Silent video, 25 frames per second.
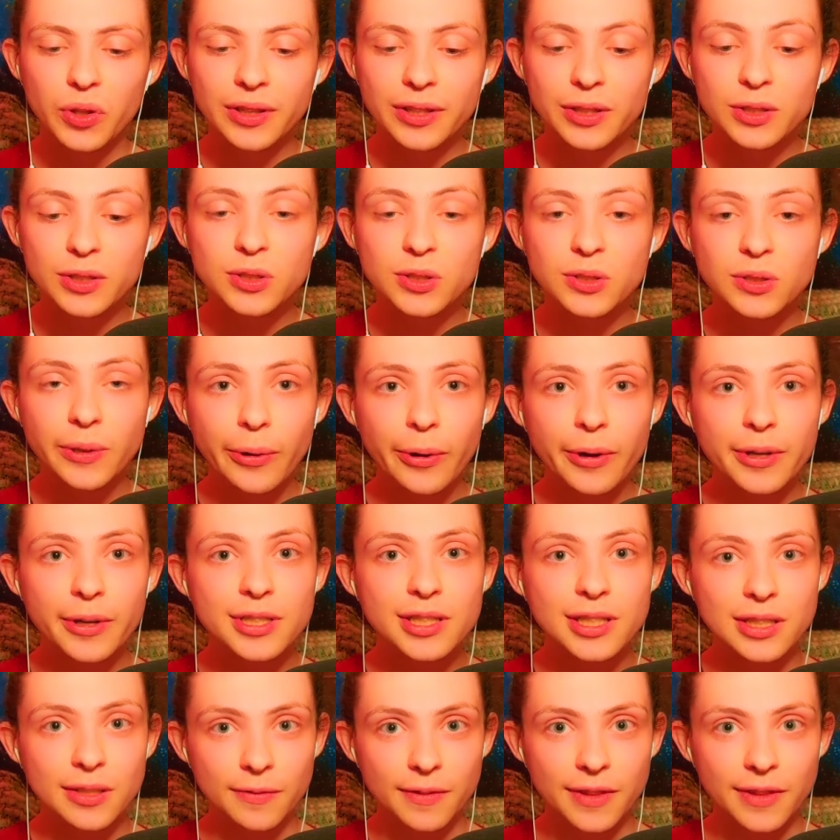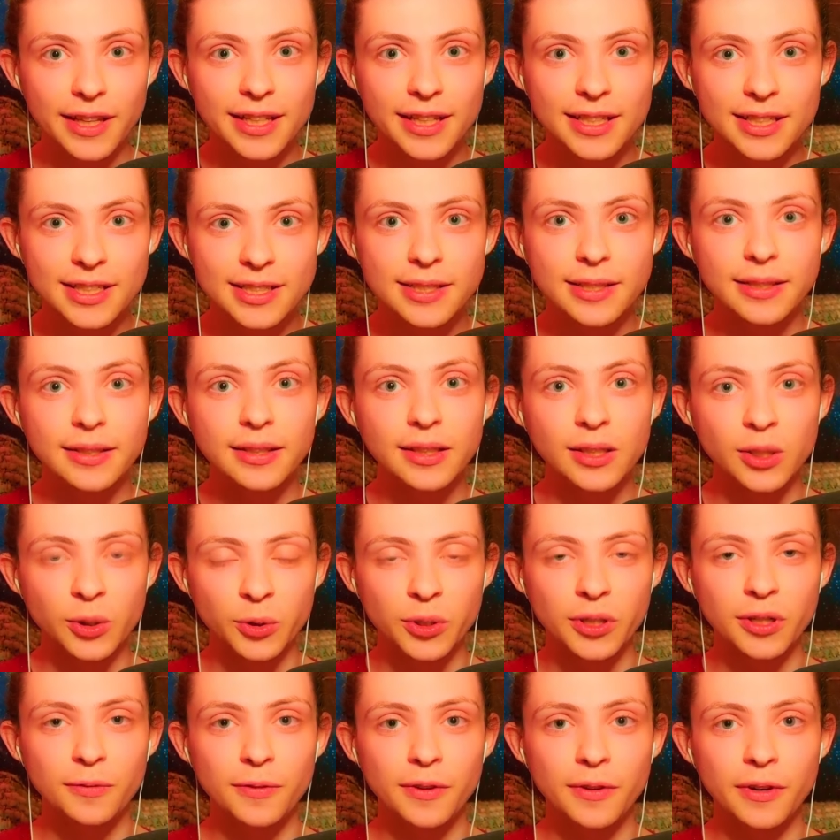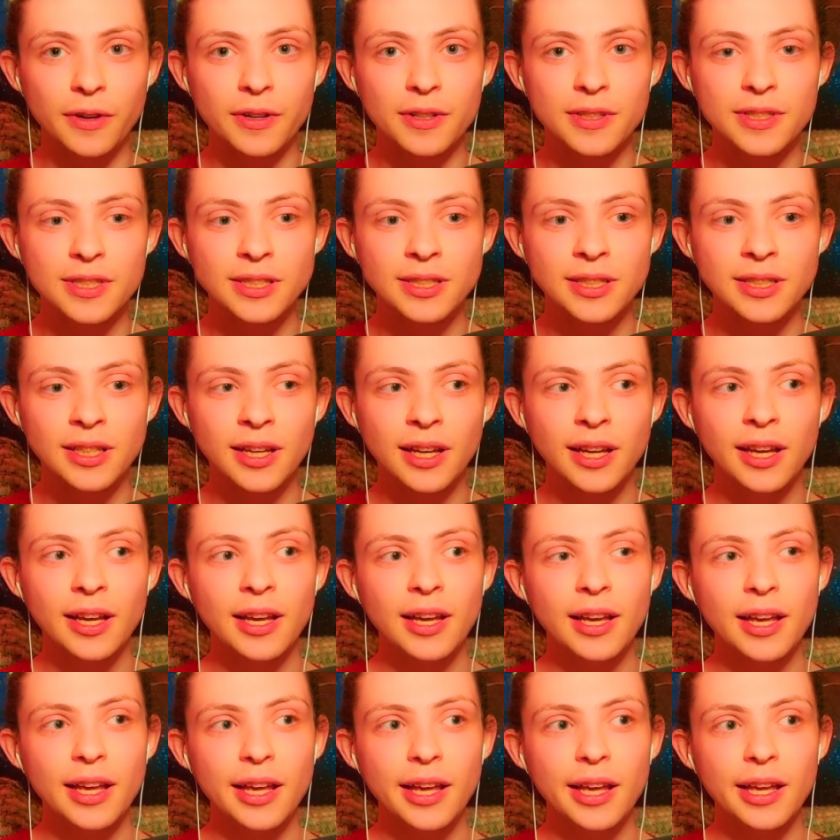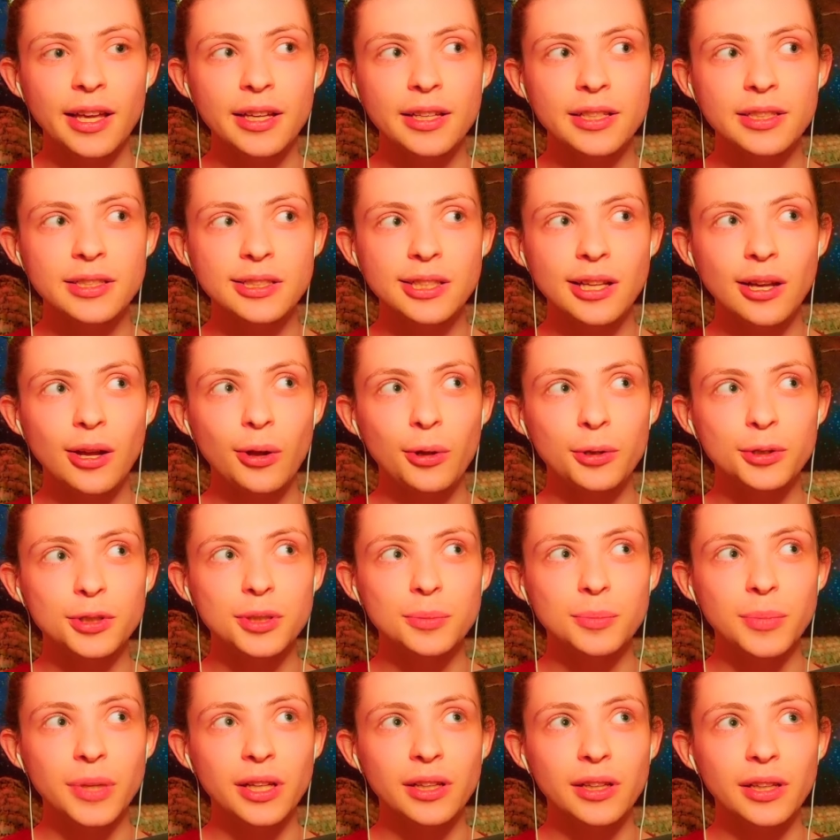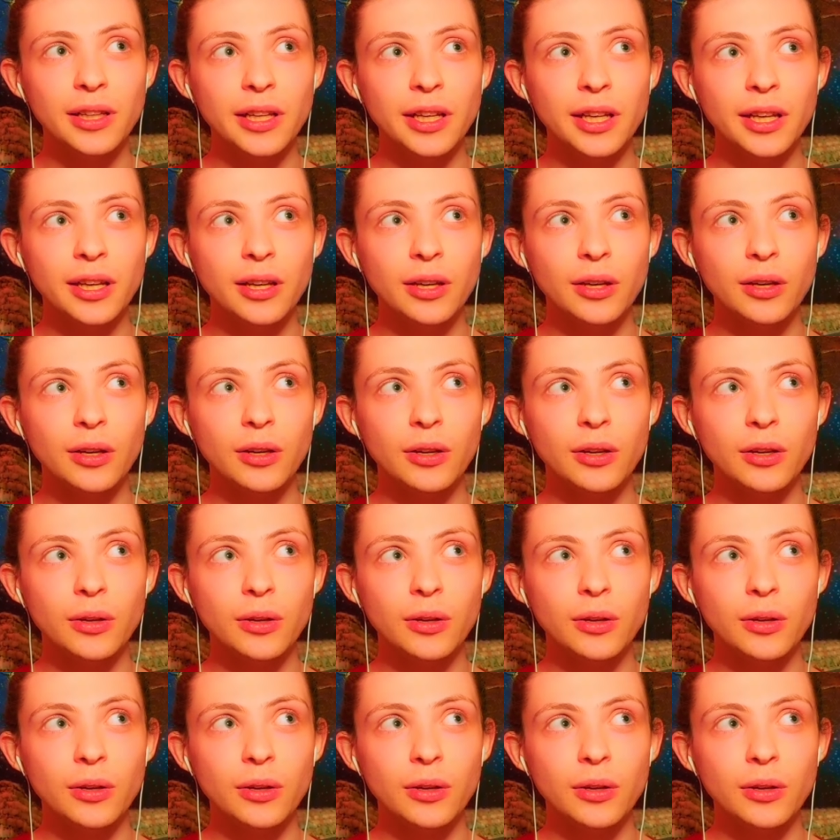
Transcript: the source of this universe is ultimately